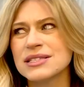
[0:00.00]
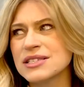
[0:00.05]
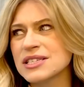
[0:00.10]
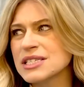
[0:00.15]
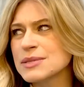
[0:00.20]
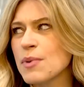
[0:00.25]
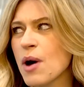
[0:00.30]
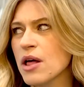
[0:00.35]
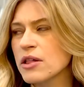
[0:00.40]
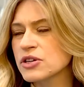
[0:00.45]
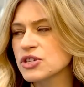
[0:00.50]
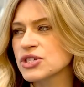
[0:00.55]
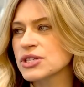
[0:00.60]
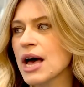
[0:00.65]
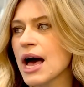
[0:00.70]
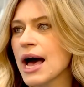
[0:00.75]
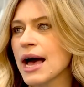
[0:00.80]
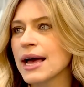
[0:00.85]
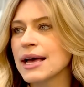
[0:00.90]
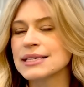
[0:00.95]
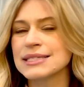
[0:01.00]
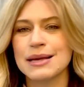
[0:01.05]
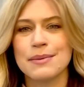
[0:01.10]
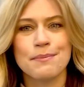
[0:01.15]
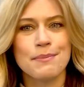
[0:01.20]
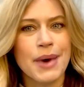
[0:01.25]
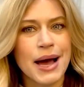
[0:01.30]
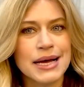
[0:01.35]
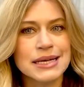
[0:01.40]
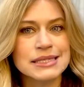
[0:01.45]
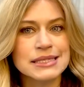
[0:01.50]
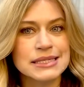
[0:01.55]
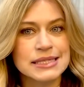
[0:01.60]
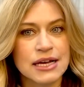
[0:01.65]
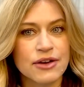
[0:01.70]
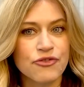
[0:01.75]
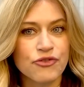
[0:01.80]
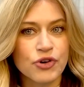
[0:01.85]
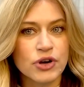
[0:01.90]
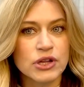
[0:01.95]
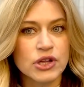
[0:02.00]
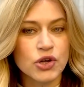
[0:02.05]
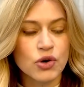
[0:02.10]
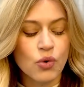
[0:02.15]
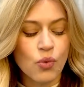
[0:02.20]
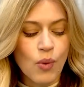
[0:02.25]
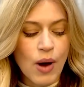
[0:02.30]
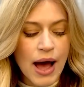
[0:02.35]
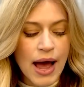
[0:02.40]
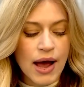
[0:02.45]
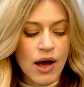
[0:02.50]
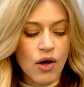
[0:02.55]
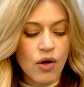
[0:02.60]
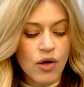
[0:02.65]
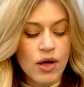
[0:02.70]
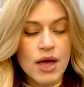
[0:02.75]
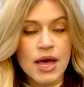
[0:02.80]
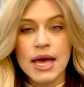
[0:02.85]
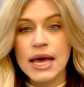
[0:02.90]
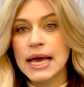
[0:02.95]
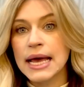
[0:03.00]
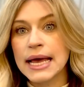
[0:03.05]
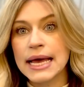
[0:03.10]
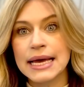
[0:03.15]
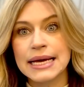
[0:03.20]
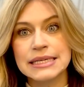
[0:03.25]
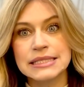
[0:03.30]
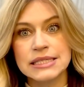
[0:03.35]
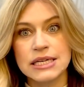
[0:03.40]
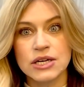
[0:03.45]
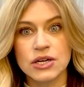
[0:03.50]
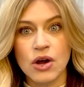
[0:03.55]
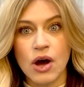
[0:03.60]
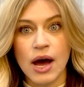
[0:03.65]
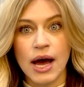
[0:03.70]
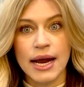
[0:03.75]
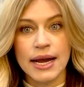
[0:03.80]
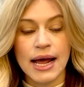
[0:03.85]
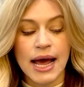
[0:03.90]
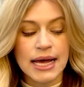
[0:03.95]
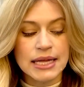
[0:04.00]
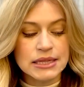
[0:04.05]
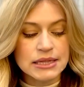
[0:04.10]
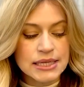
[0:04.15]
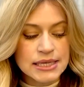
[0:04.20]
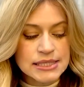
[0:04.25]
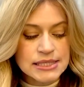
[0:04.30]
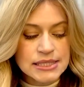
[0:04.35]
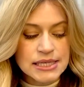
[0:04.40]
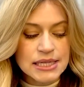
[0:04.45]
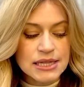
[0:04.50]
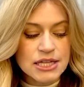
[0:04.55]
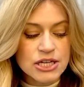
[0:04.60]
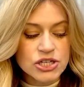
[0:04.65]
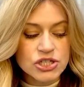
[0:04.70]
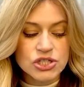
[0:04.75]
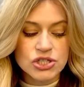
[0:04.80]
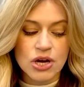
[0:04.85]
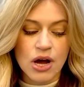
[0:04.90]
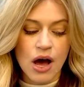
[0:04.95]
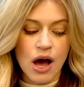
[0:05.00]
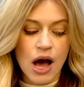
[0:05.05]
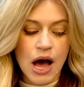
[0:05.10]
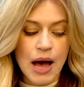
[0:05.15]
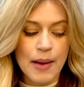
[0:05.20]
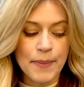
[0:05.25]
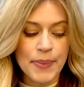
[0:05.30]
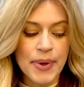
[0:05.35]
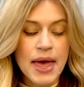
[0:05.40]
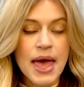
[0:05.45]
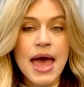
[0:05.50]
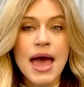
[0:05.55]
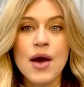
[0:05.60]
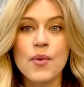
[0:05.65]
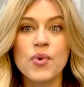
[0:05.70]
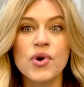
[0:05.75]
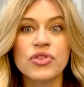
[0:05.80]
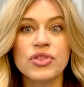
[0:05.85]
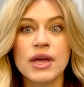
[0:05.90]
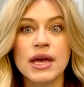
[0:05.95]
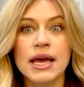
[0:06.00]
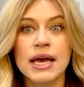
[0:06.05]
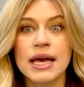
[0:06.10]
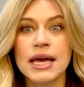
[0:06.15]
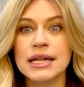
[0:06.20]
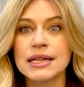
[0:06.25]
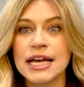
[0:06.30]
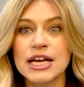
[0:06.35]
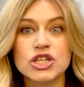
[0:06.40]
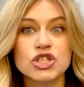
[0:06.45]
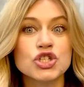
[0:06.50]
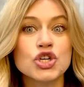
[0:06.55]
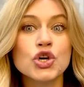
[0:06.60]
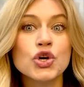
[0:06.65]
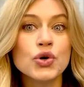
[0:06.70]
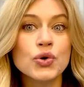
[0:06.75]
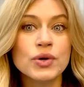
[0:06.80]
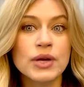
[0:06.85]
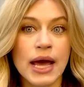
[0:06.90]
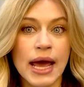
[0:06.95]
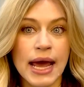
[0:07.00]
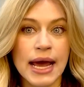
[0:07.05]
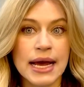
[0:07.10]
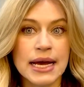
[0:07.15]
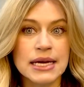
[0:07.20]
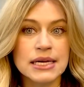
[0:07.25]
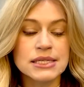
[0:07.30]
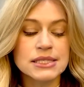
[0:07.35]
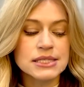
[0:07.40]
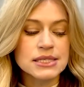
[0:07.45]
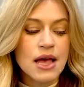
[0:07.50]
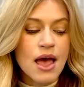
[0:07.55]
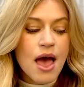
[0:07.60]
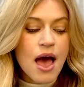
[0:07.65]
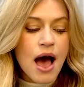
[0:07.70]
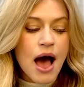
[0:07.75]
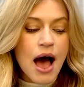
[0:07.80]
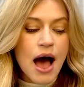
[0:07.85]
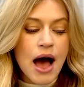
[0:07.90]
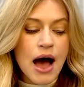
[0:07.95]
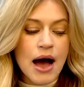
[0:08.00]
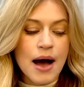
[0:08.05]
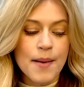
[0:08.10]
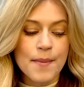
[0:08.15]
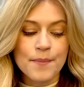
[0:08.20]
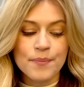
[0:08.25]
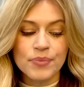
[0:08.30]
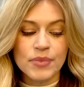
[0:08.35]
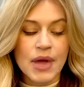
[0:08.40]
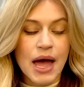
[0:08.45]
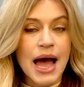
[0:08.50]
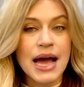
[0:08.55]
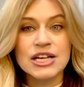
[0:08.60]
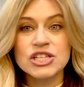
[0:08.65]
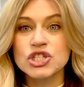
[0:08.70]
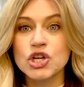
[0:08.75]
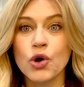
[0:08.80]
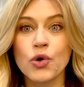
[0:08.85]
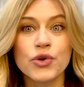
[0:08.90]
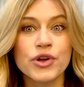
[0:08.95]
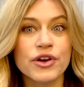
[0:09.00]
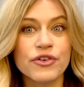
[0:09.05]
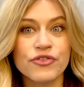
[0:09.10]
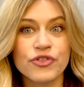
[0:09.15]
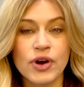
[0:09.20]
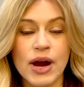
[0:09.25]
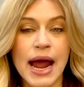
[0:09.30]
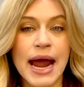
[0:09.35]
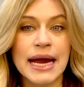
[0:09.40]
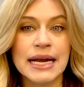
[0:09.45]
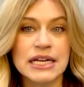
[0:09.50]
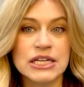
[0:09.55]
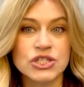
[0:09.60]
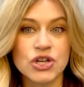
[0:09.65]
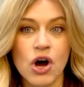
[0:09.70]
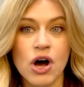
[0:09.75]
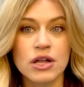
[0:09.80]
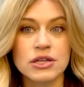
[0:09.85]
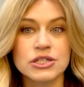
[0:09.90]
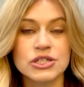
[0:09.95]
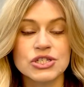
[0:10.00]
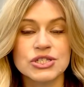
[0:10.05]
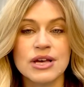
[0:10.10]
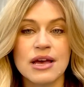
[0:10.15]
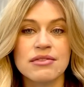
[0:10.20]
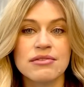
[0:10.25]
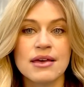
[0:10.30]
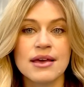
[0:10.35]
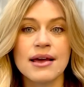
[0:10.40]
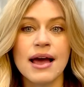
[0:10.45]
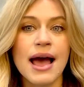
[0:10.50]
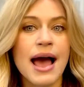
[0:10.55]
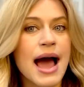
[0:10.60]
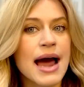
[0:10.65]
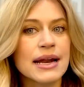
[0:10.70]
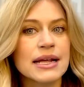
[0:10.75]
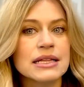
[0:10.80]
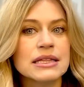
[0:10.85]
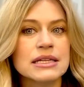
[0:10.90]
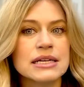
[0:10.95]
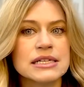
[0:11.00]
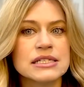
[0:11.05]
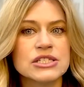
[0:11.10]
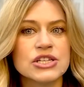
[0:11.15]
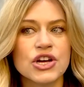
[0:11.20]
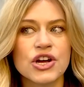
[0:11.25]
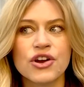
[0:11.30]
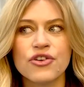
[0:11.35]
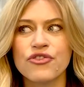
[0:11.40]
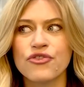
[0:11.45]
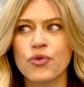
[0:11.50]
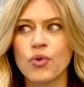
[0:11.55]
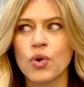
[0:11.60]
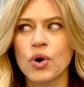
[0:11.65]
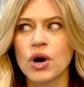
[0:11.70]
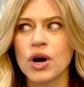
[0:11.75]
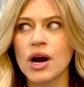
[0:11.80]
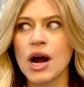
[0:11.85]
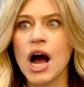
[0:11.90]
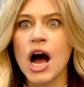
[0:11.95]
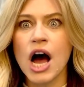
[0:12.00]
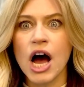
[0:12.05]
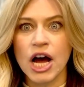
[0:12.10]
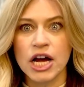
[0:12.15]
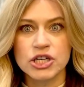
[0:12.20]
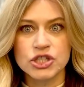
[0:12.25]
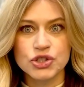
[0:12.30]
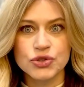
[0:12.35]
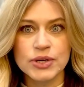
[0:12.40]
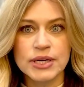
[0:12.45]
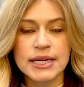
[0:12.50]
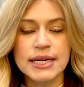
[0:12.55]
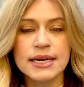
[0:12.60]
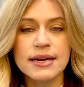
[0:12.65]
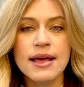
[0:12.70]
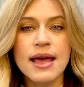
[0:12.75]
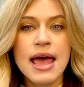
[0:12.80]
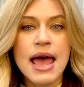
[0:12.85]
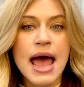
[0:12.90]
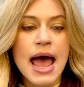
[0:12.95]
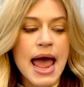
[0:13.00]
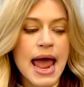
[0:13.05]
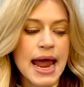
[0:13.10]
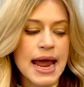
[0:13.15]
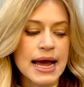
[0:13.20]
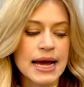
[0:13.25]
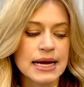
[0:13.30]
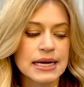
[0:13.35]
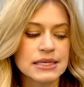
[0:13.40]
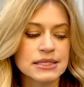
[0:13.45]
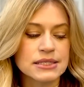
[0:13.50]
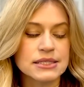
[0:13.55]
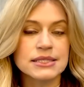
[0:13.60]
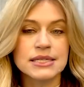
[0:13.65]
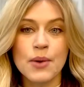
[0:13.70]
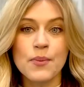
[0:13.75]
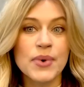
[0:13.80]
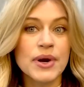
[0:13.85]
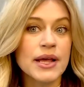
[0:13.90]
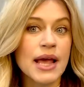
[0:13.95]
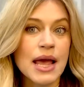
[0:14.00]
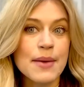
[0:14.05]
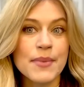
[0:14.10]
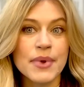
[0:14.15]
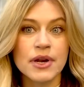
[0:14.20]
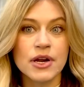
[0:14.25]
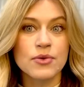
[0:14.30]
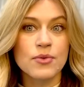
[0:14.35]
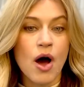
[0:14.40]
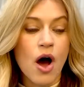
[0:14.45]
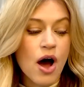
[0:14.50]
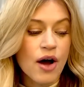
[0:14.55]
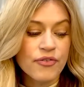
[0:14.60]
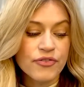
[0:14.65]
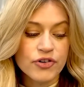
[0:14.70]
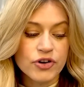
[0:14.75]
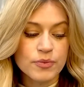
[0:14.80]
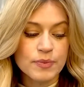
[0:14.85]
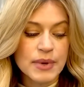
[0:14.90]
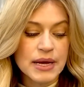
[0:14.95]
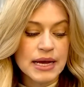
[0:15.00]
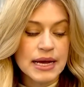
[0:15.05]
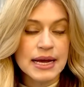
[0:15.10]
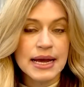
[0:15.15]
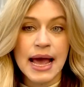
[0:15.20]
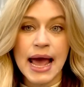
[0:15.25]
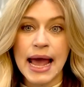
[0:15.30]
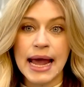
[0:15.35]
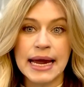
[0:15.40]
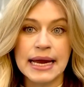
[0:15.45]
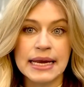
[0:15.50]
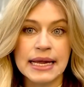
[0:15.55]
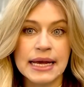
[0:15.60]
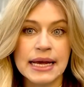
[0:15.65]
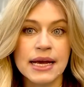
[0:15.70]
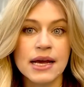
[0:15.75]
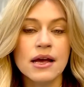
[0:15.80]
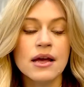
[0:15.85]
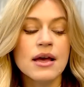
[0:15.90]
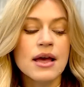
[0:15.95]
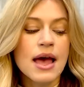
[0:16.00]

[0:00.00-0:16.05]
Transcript: a smaller size. It might sit for a little while. It did not. I listed this top within like 2 days. I sold it for $80. I think I had it listed for $100, and someone came in and offered me $80.